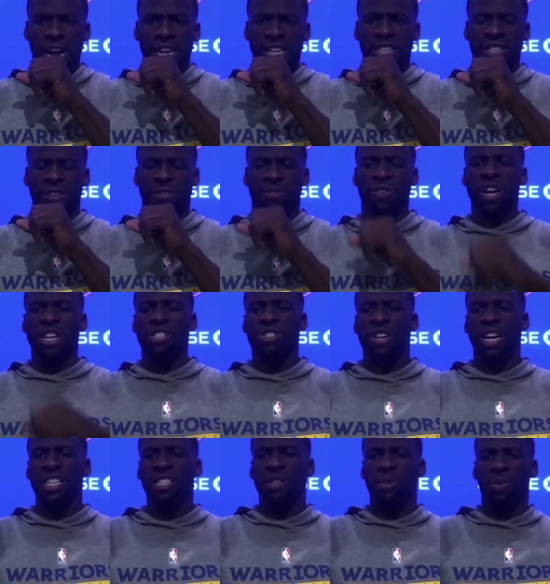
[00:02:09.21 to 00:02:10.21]
the
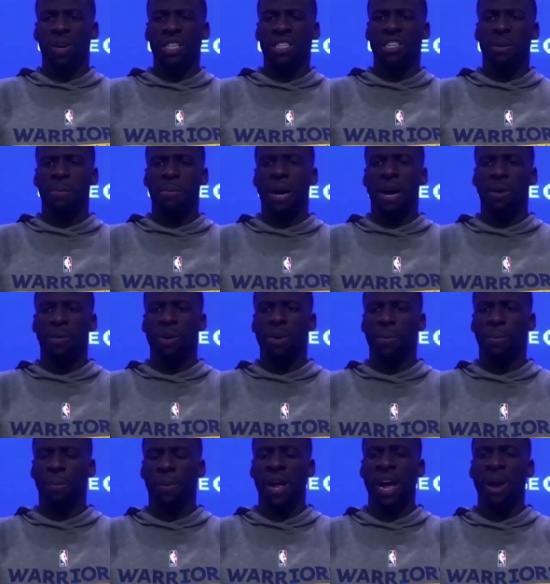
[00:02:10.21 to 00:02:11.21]
frustration wasn't about we
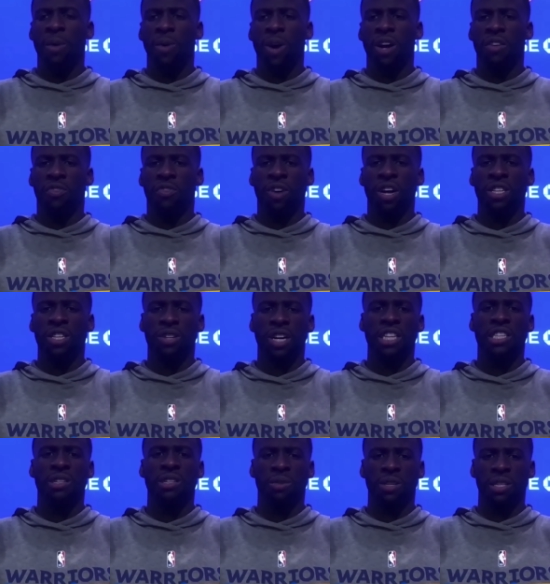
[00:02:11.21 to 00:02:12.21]
were playing well the
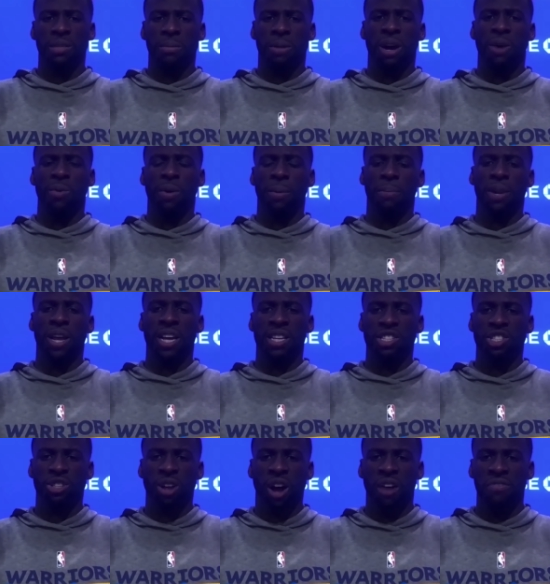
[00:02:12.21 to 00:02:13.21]
frustration was about we were playing
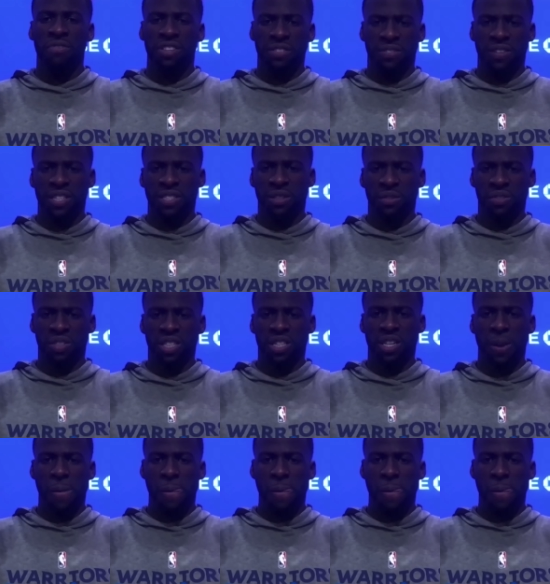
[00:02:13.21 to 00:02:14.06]
soft defensively